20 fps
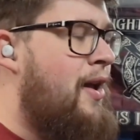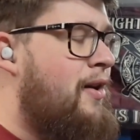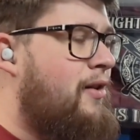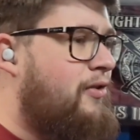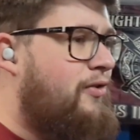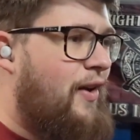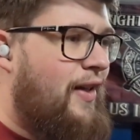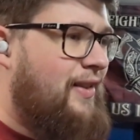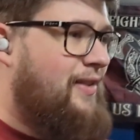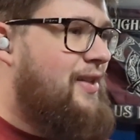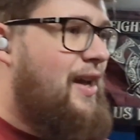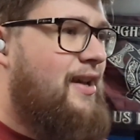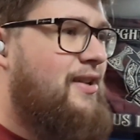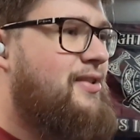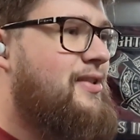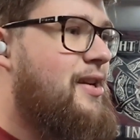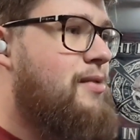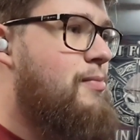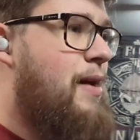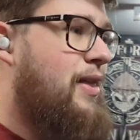
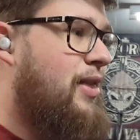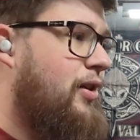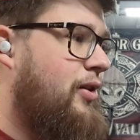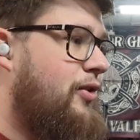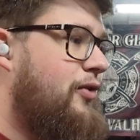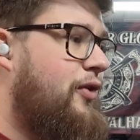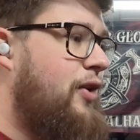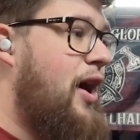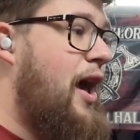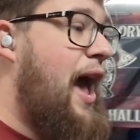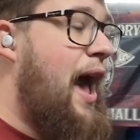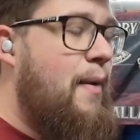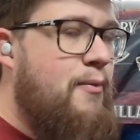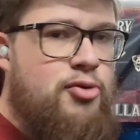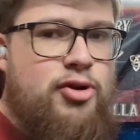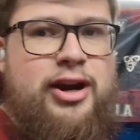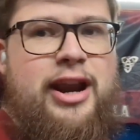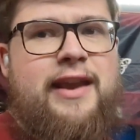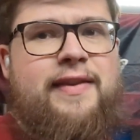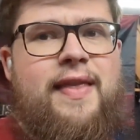fantastic method for
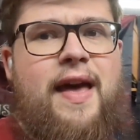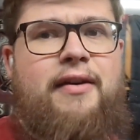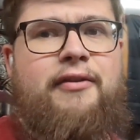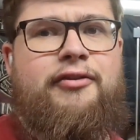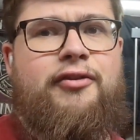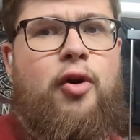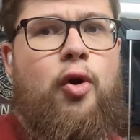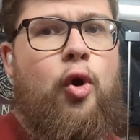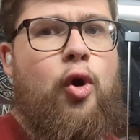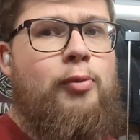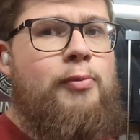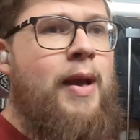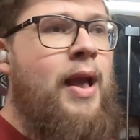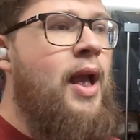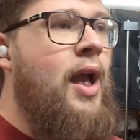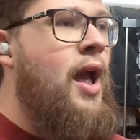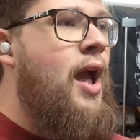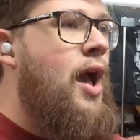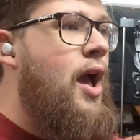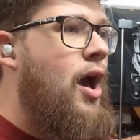hammering in that form
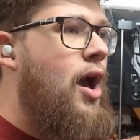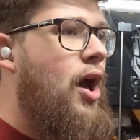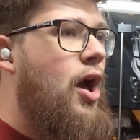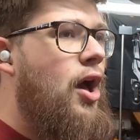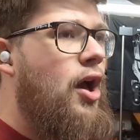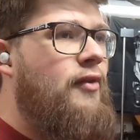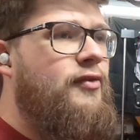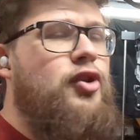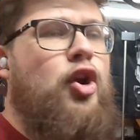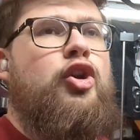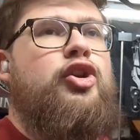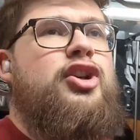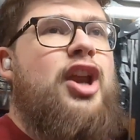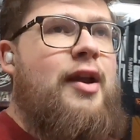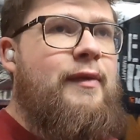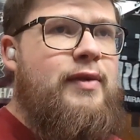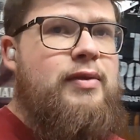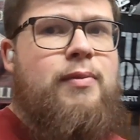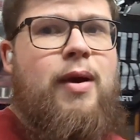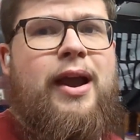of not
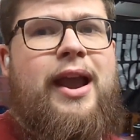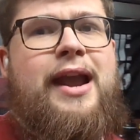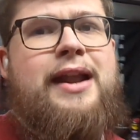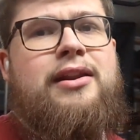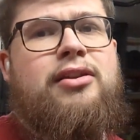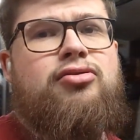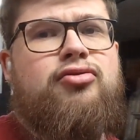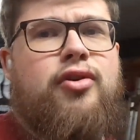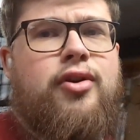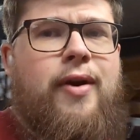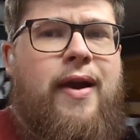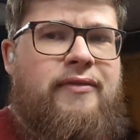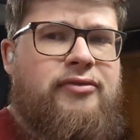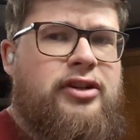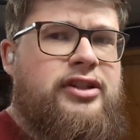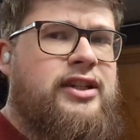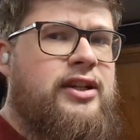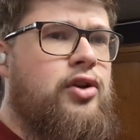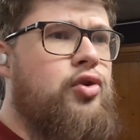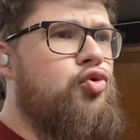jamming my head through
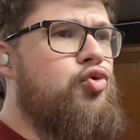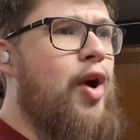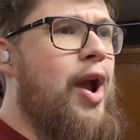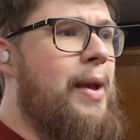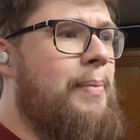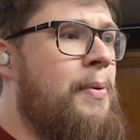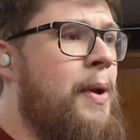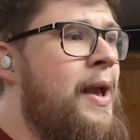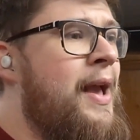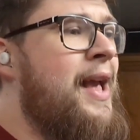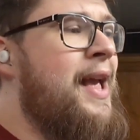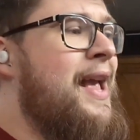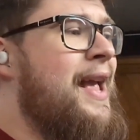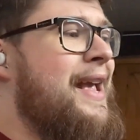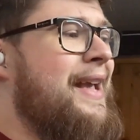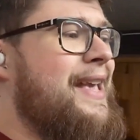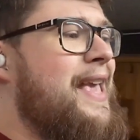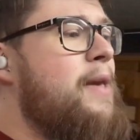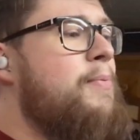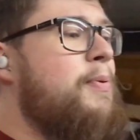every single rep,
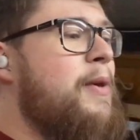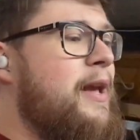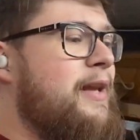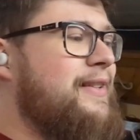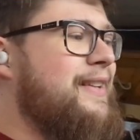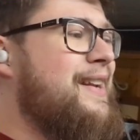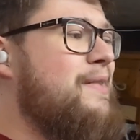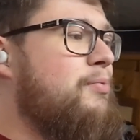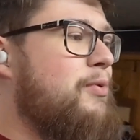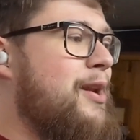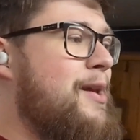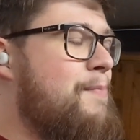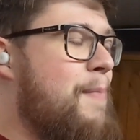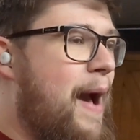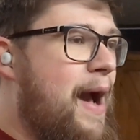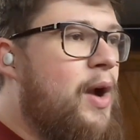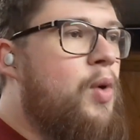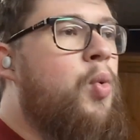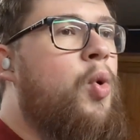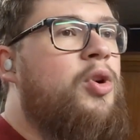keeping it deliberately
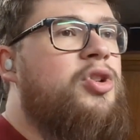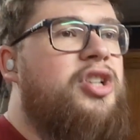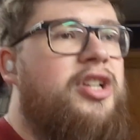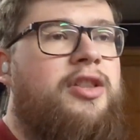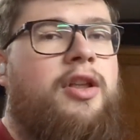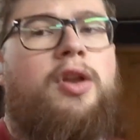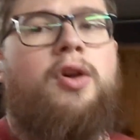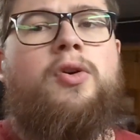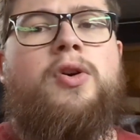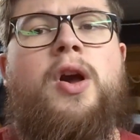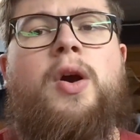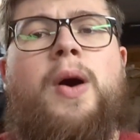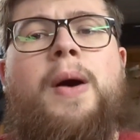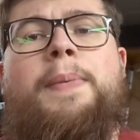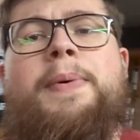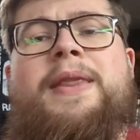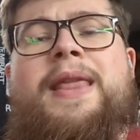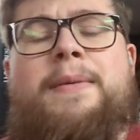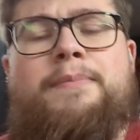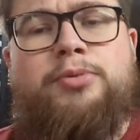back, watching the log go
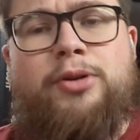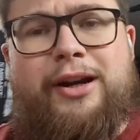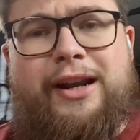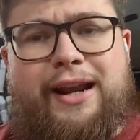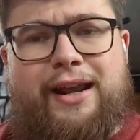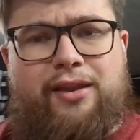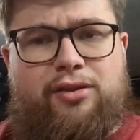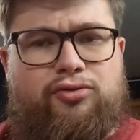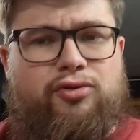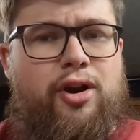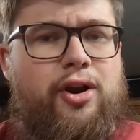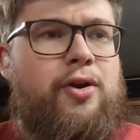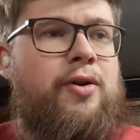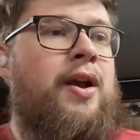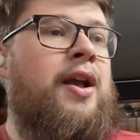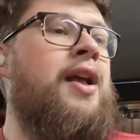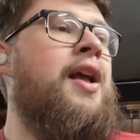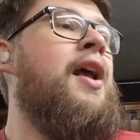up and then bringing it through.